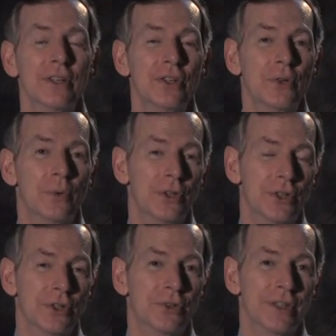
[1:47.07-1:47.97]
you
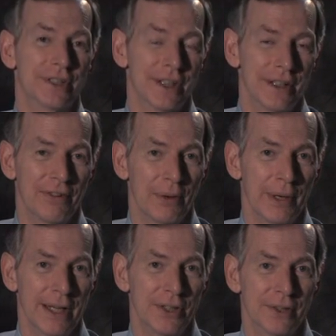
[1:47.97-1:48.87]
reduce this
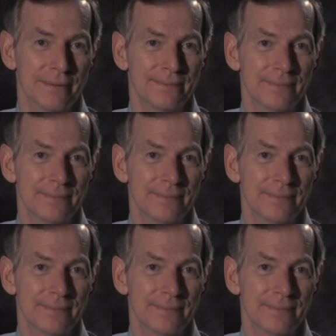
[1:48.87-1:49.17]
inflammation.